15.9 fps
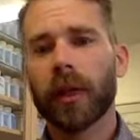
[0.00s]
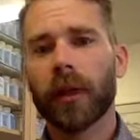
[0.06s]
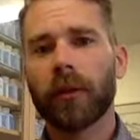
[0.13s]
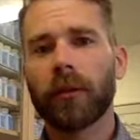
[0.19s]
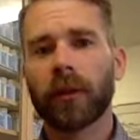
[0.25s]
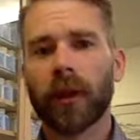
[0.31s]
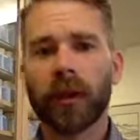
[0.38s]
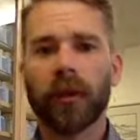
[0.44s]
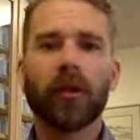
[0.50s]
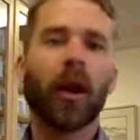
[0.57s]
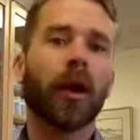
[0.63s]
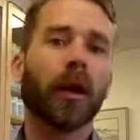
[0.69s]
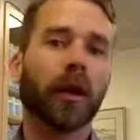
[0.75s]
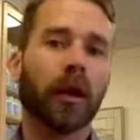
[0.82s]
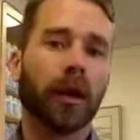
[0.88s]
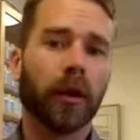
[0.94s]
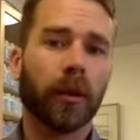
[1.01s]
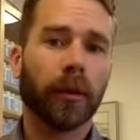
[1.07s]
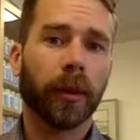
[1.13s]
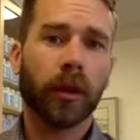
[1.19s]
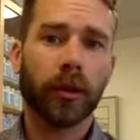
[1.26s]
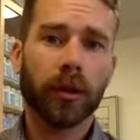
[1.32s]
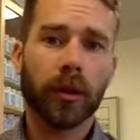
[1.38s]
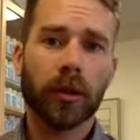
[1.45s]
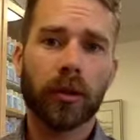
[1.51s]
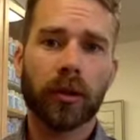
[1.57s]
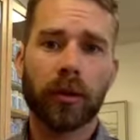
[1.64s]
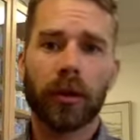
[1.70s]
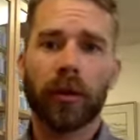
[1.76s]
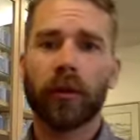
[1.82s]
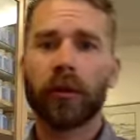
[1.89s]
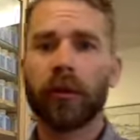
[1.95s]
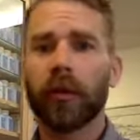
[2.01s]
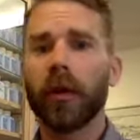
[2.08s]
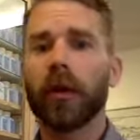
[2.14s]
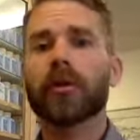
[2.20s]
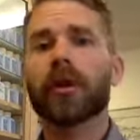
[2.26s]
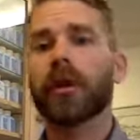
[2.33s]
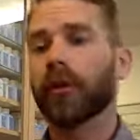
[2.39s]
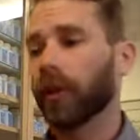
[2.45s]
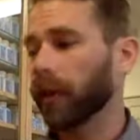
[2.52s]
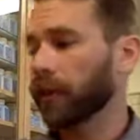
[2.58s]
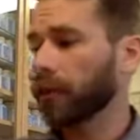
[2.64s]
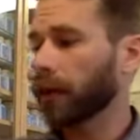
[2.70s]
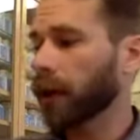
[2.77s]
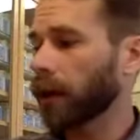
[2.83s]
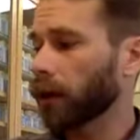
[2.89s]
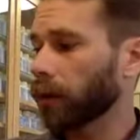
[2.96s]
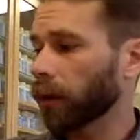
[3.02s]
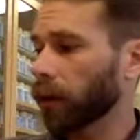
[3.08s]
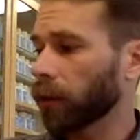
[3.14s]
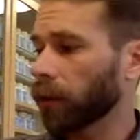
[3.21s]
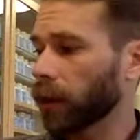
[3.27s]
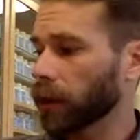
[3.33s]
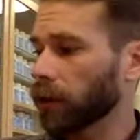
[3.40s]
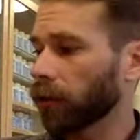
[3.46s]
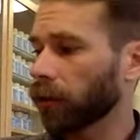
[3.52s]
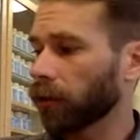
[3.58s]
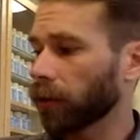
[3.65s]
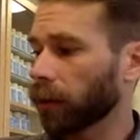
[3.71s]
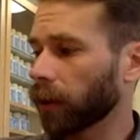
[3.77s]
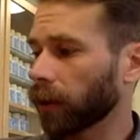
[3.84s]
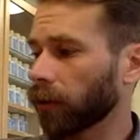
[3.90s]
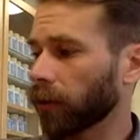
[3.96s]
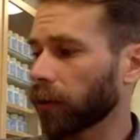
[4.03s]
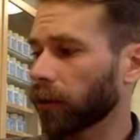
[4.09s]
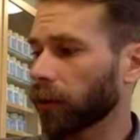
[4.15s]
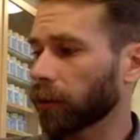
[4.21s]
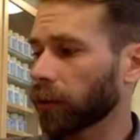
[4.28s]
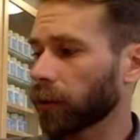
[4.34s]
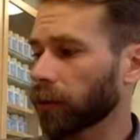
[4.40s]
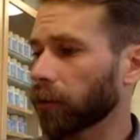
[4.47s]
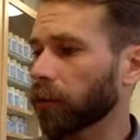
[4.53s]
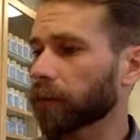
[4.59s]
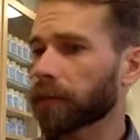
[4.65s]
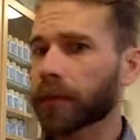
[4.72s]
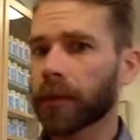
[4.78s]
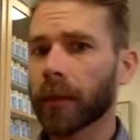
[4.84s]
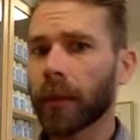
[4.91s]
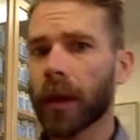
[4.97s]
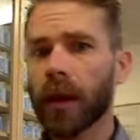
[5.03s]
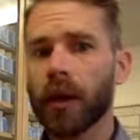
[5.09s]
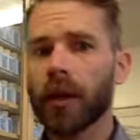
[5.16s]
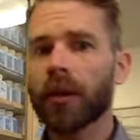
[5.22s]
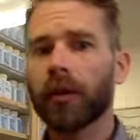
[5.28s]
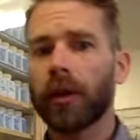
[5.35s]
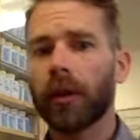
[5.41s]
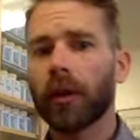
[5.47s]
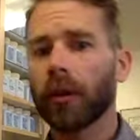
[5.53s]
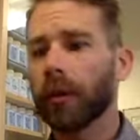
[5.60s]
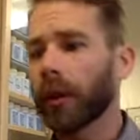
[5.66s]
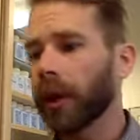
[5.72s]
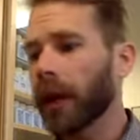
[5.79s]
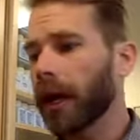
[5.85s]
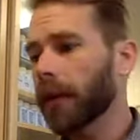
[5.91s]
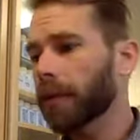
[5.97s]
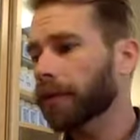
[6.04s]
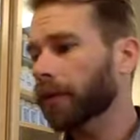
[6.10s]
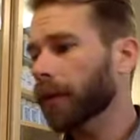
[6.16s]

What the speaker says: a very targeted approach that's addressing it directly where the patient's experiencing symptoms. So a little bit of that.